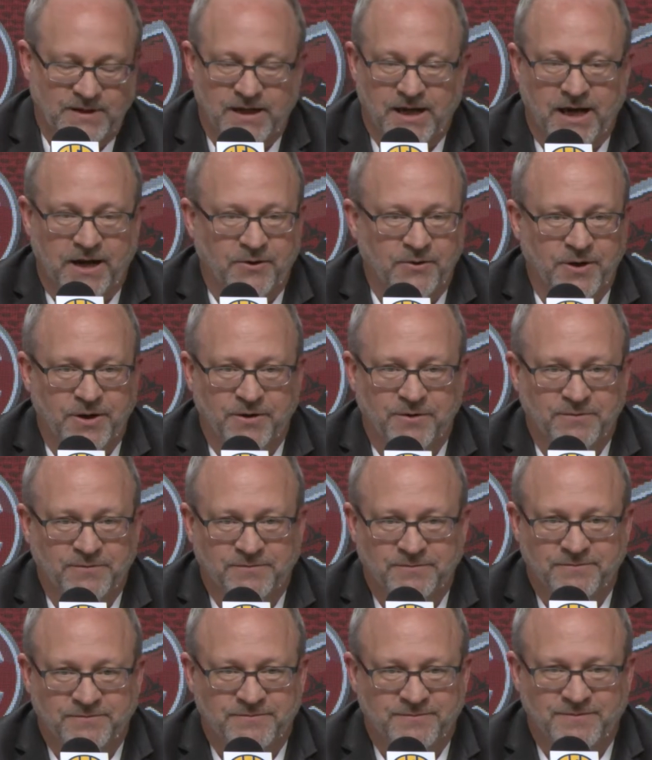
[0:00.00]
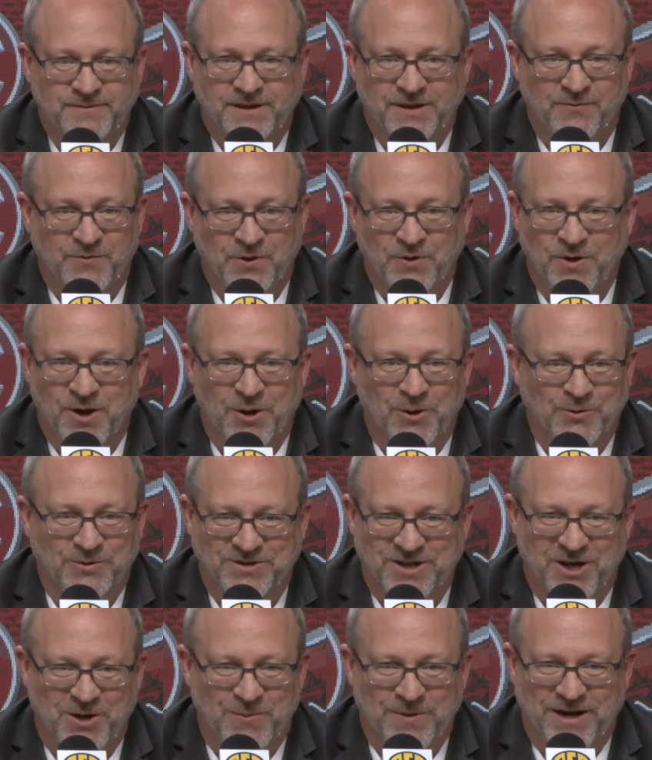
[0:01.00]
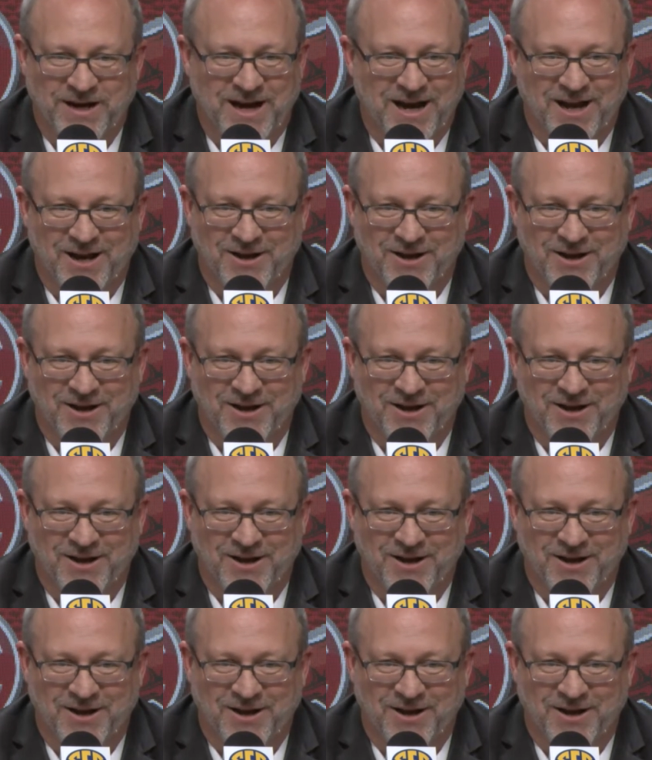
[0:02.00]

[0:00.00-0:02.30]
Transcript: I don't know. If you know, tell me.